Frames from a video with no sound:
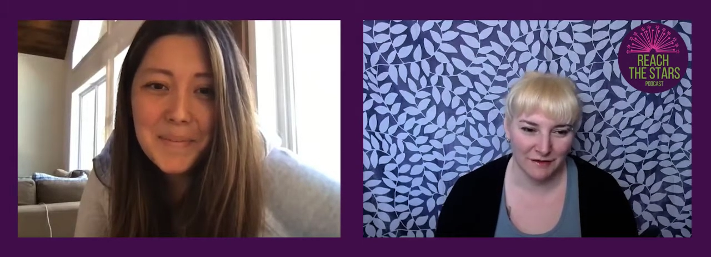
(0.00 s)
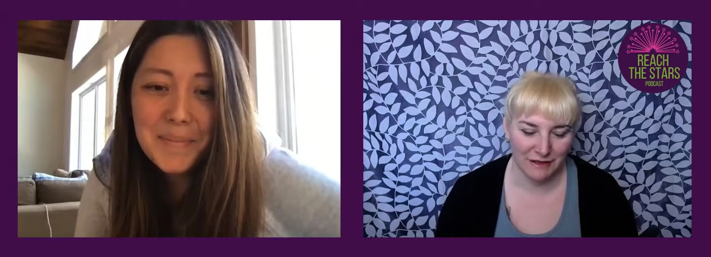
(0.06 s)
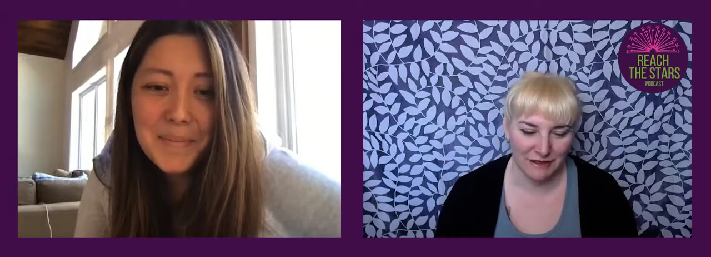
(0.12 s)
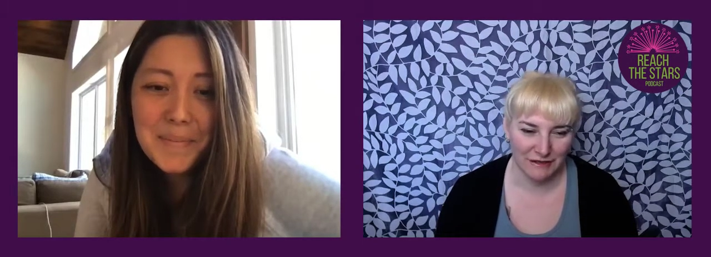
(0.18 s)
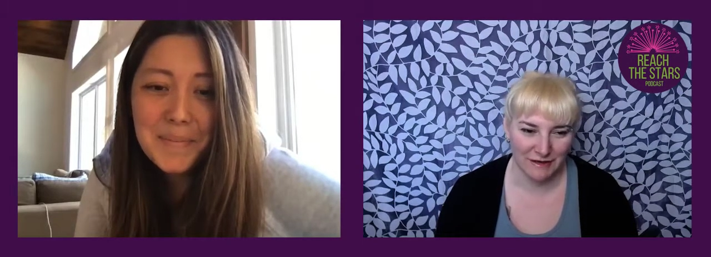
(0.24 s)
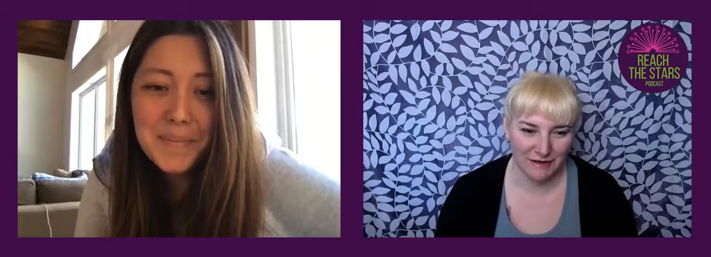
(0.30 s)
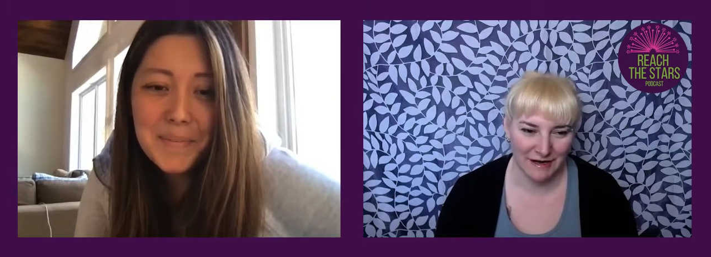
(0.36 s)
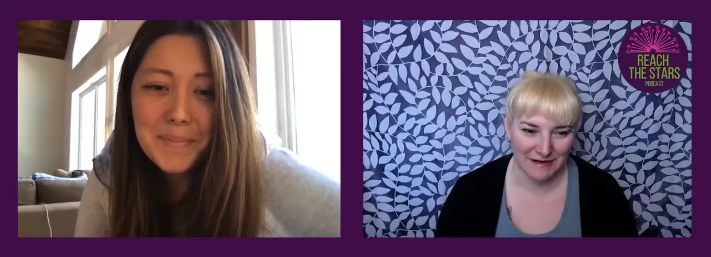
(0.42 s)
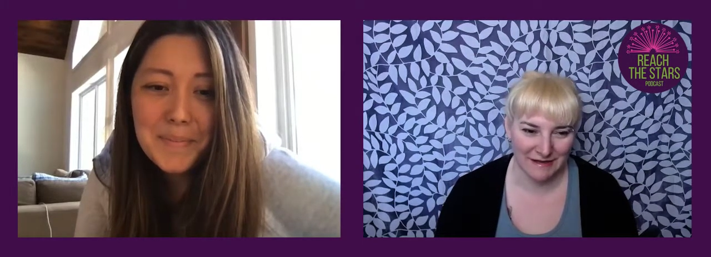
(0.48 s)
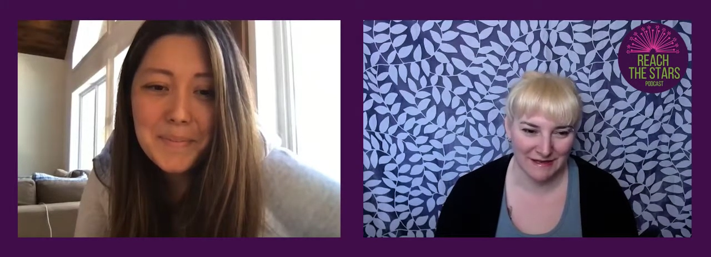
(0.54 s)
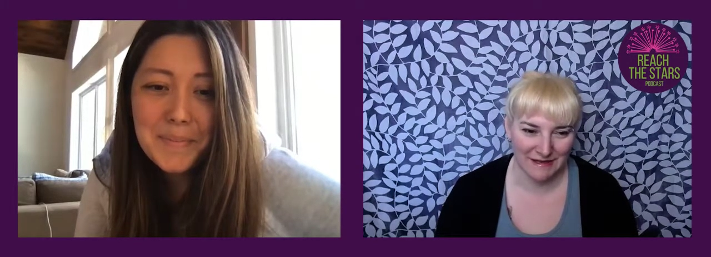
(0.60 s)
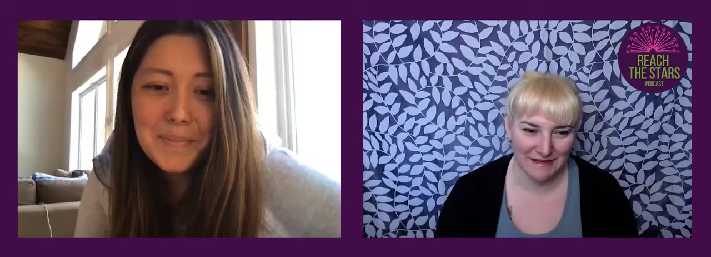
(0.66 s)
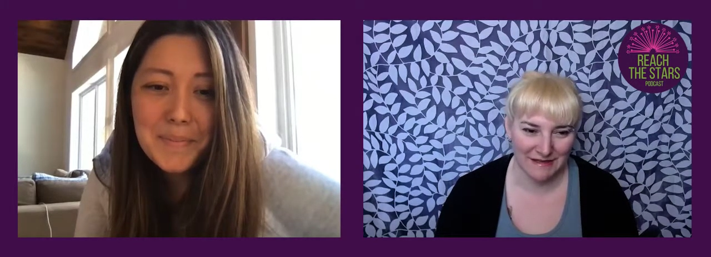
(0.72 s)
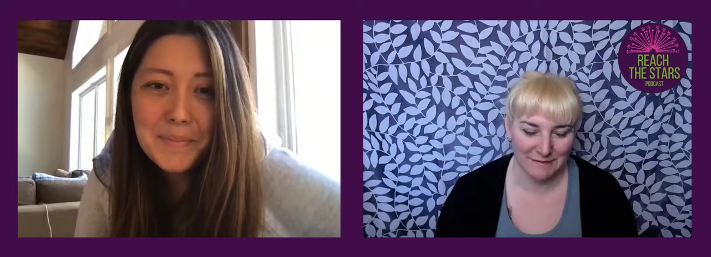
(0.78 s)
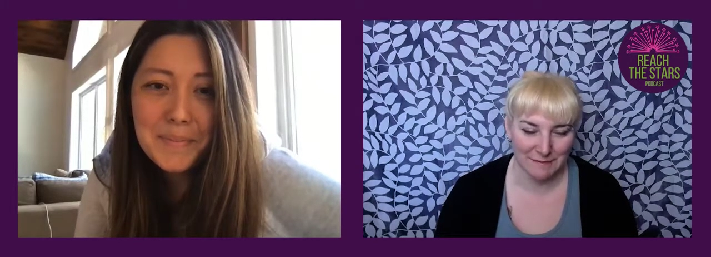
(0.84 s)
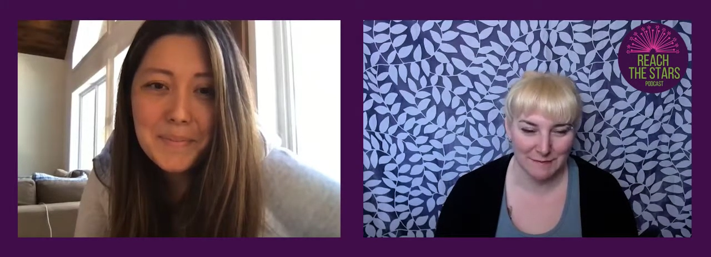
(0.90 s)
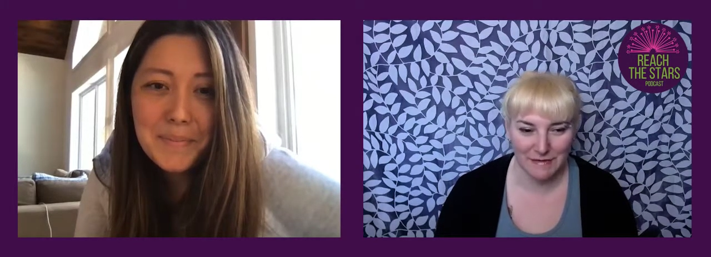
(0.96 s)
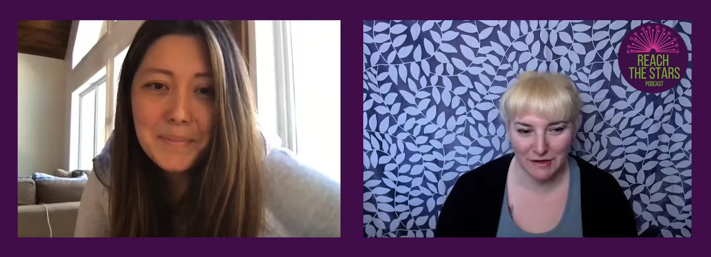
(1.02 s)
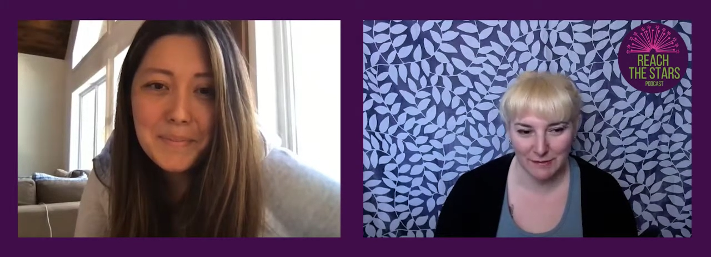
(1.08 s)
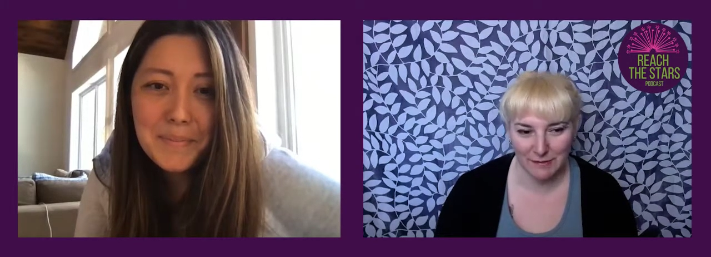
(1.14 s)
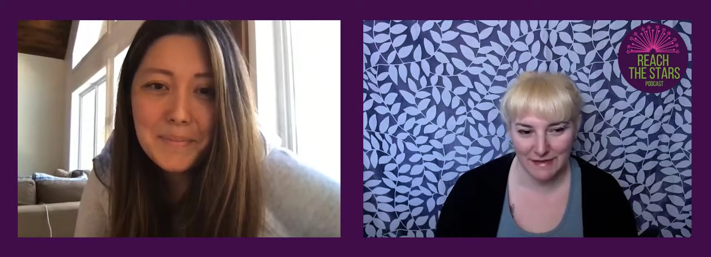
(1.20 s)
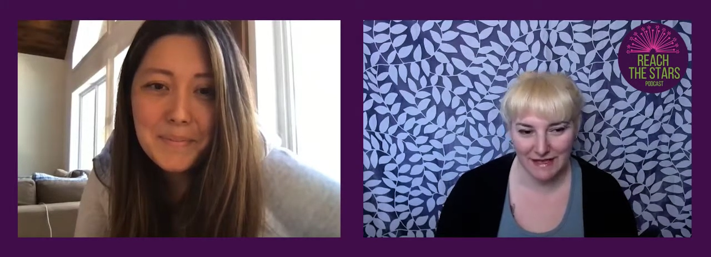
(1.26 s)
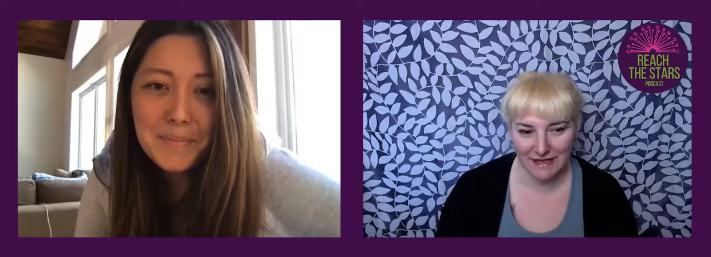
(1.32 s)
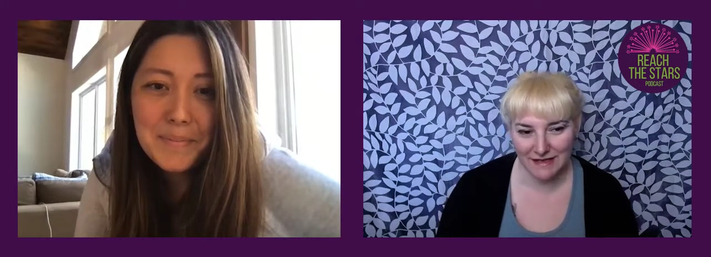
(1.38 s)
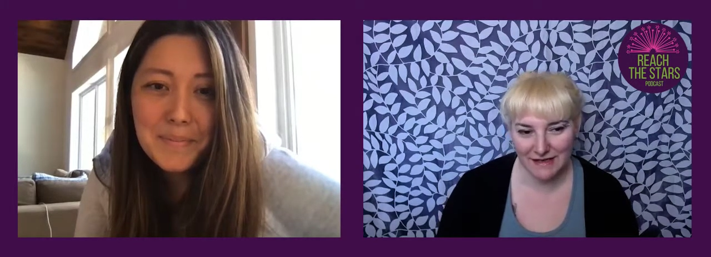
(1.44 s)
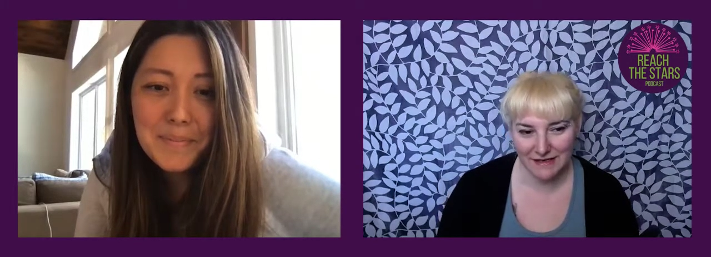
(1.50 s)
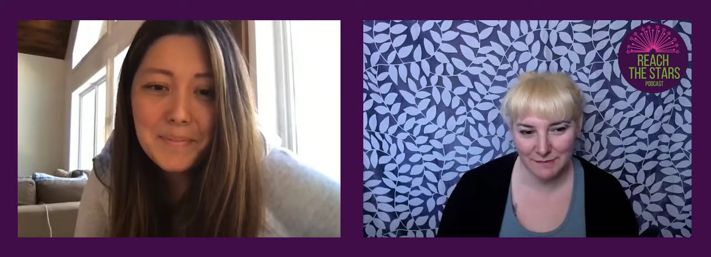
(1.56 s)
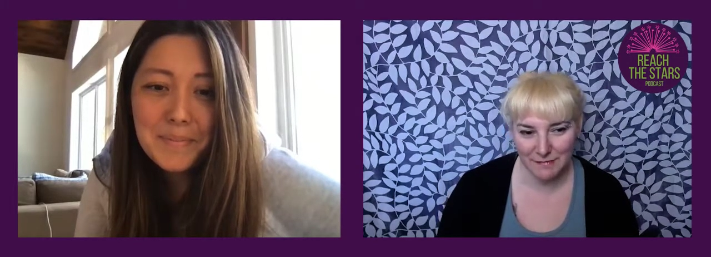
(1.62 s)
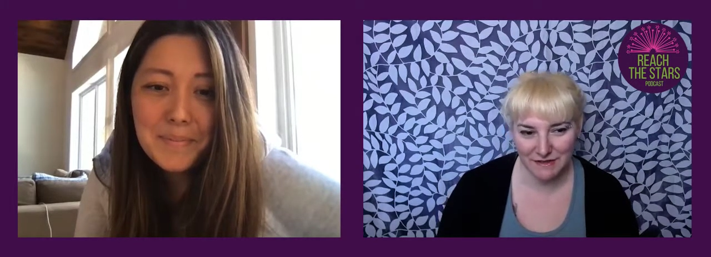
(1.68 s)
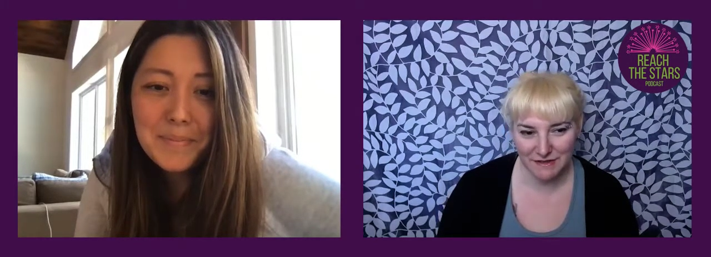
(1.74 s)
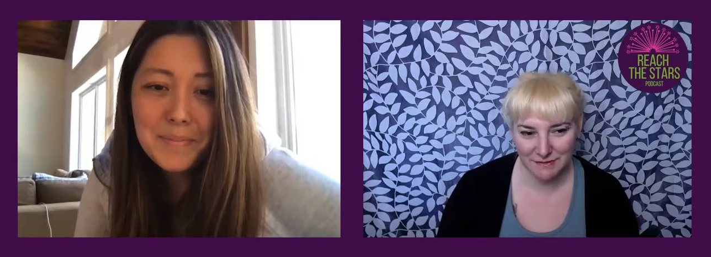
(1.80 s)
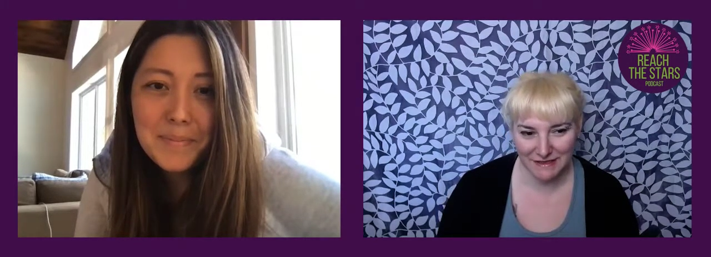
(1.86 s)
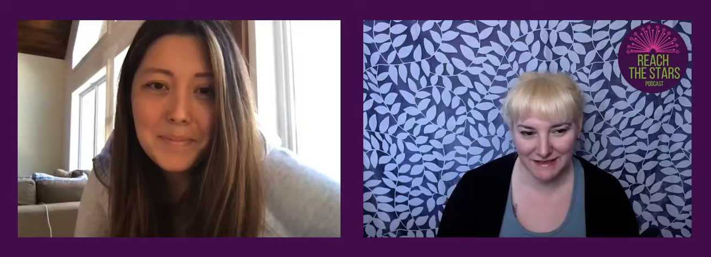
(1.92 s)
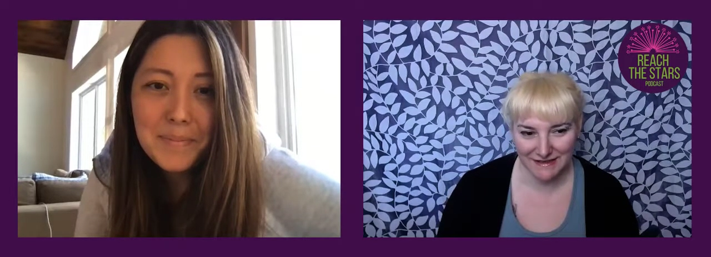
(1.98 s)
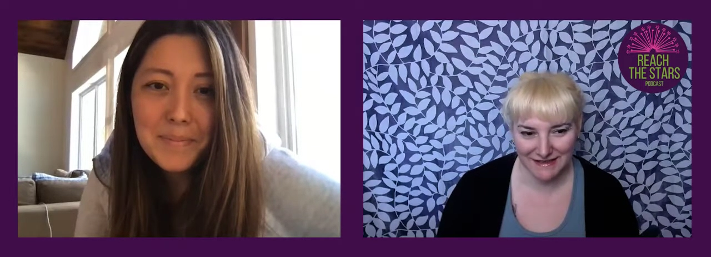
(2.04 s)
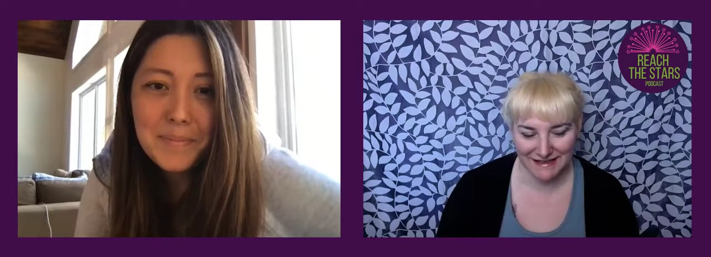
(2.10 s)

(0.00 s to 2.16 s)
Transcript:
Speaker 1: or are you kind of like the middleman in between